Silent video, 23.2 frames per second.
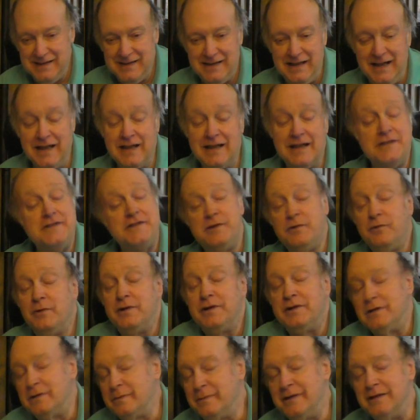Unless you
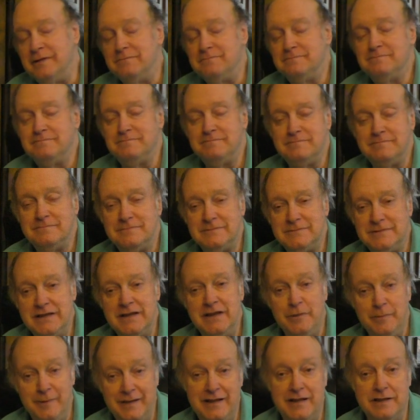want there to be. Then
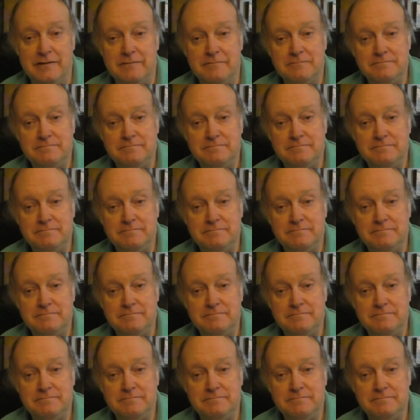you make it.